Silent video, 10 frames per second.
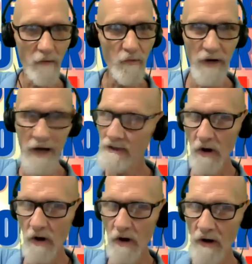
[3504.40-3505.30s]
We're not
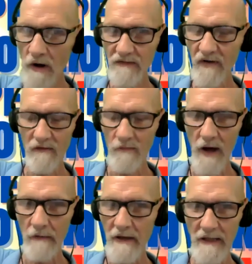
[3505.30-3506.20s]
talking survival mode. I'm
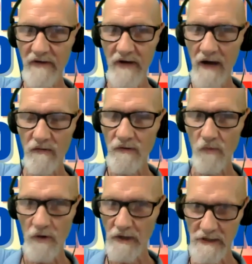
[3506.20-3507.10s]
not living out in the
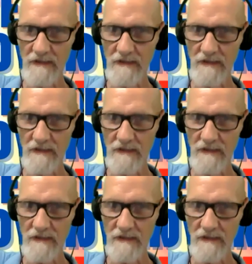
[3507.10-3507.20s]
woods.